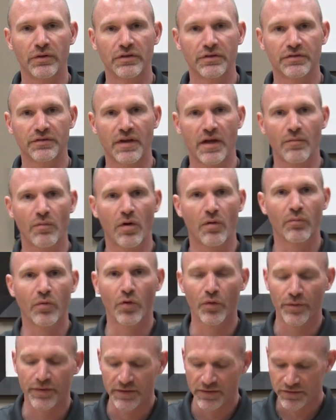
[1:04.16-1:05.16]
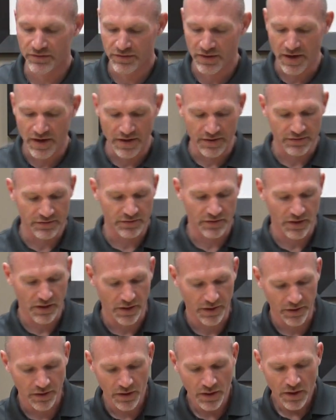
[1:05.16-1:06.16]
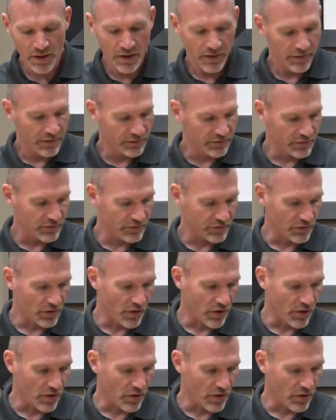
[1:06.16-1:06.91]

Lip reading: we just came on board with these guys. This is